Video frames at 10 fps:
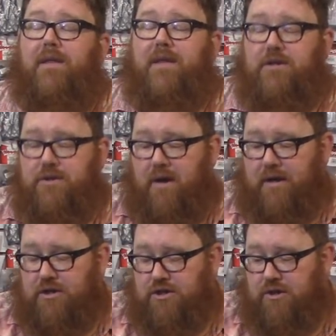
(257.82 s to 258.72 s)
This
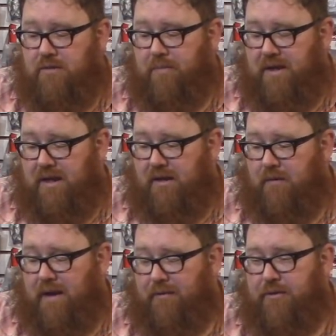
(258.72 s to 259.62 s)
truck should be
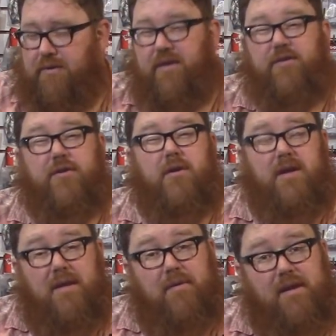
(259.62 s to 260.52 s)
around
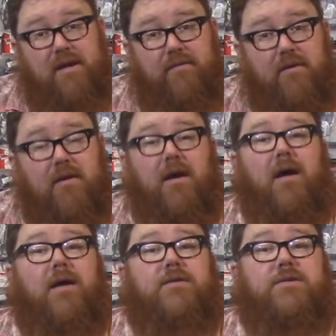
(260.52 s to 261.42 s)
$330, I believe,
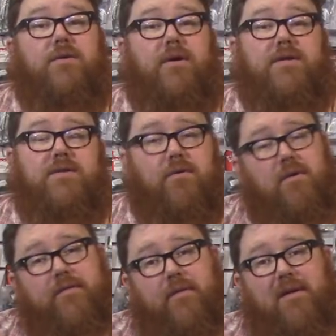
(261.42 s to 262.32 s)
in stores,
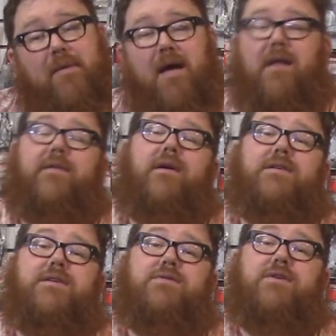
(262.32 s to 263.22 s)
or if you want to buy it on the
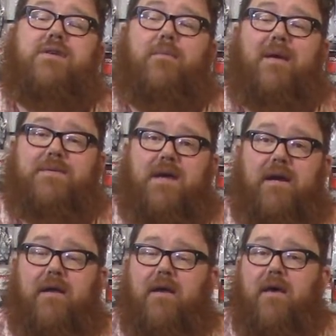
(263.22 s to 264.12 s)
RC Street Shop
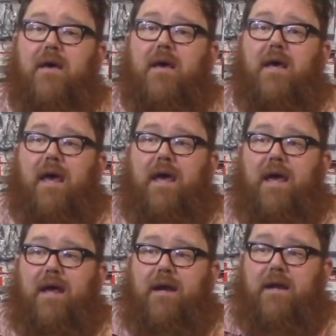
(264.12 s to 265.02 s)
website.
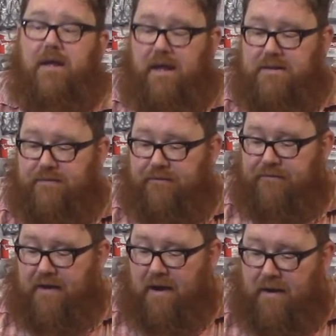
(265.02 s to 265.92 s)
And it's
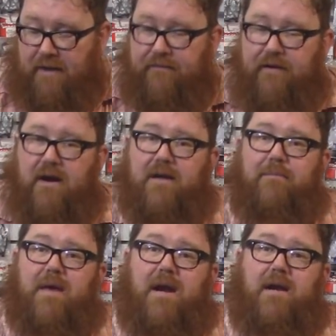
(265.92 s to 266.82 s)
very, very
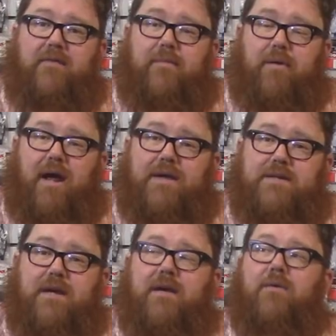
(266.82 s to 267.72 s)
competitively
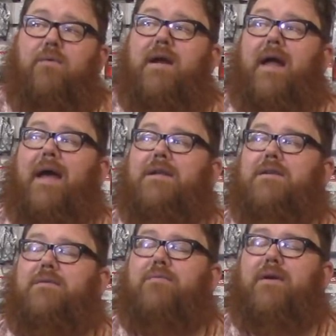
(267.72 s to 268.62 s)
priced. One
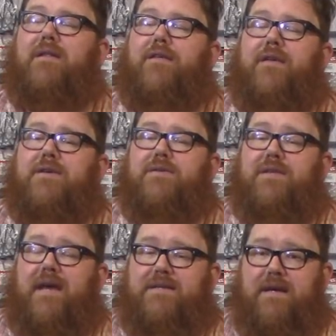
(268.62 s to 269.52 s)
of the things with
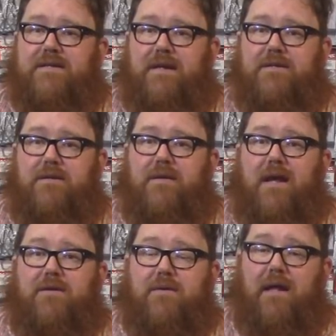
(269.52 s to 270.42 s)
the SCX-10-2
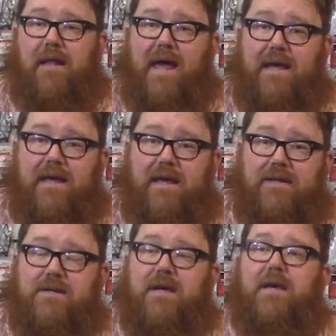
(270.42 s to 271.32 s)
that I do not like
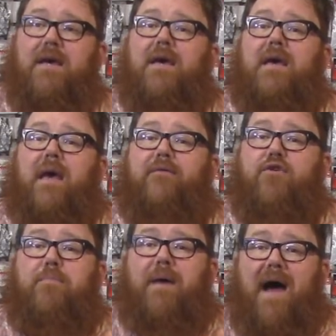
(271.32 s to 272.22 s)
is if
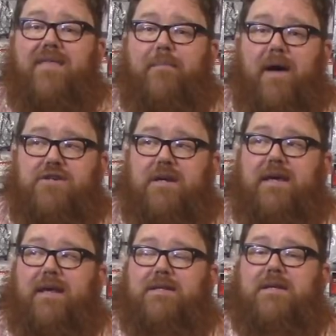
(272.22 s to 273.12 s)
you buy the budget
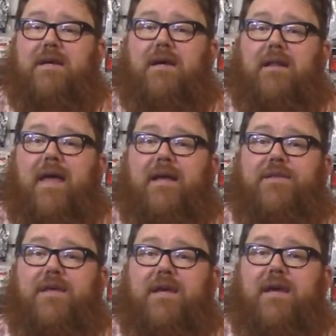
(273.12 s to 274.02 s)
kits, like
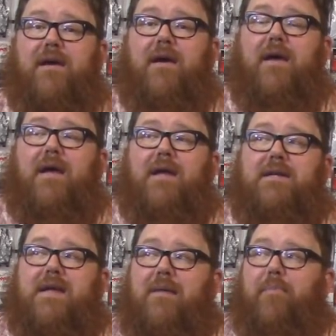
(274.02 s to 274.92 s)
the
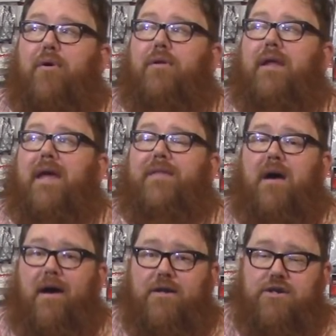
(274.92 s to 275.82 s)
Deadbolt and the
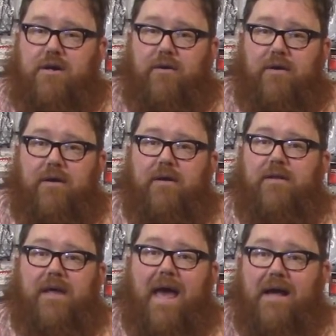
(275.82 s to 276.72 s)
Honcho,
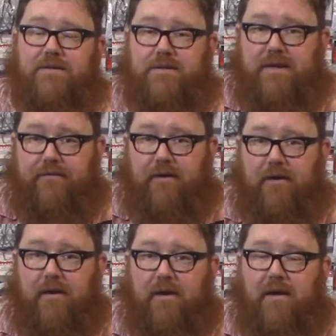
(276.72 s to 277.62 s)
the axle's different.
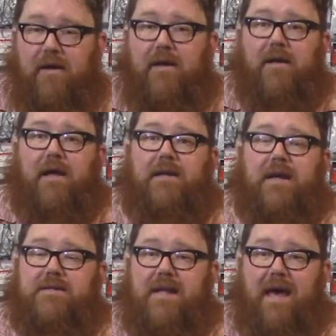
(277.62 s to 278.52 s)
It
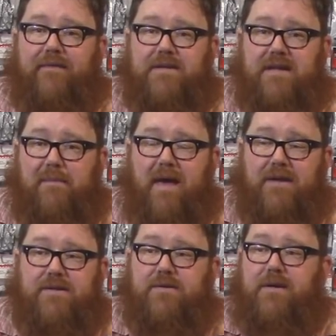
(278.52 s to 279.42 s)
doesn't have the same
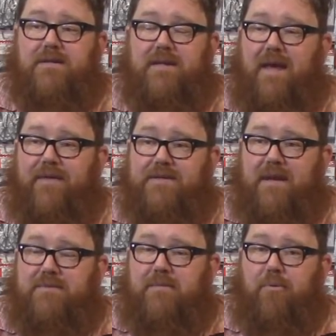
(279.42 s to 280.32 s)
axle, so it doesn't have the
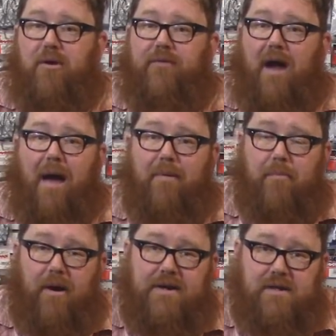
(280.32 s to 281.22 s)
same support for
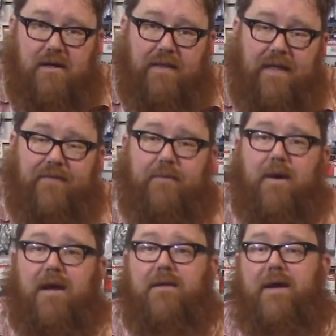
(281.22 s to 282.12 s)
hop-up parts on it that the
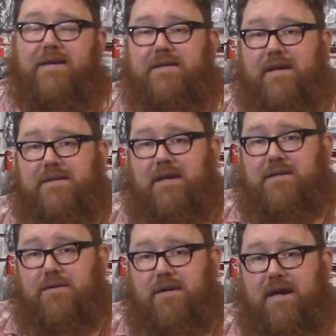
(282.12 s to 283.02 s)
regular
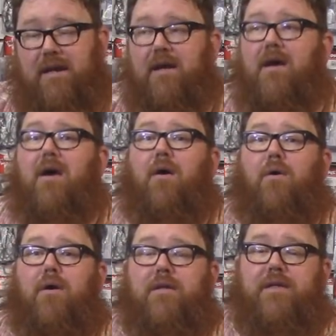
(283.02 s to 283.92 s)
SCX-10-2 kit
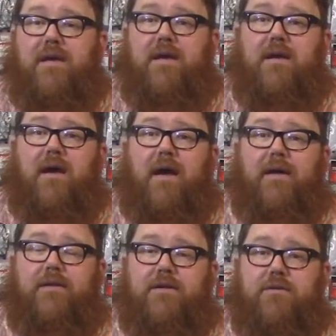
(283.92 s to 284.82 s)
or
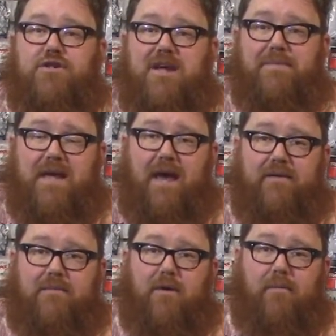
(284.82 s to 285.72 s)
the 2 Jeeps have
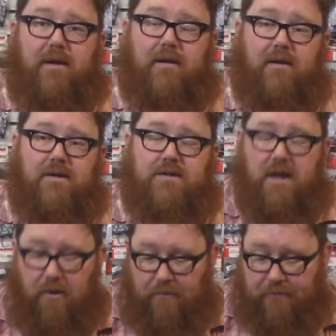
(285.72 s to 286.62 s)
at the moment.
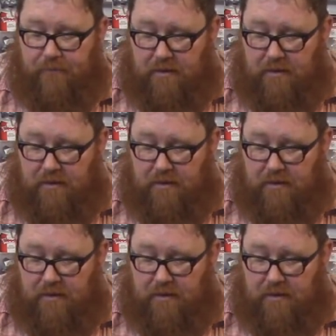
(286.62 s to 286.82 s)
So,